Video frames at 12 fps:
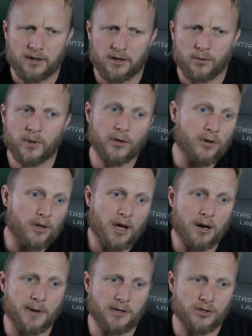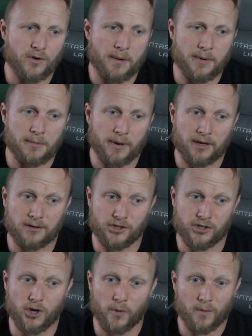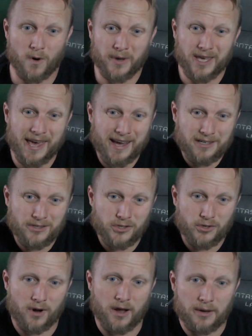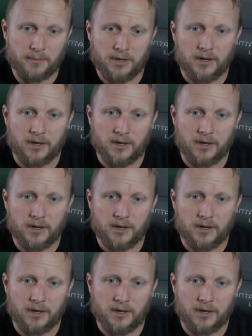We learn a lot about describing by just knowing what we can't describe.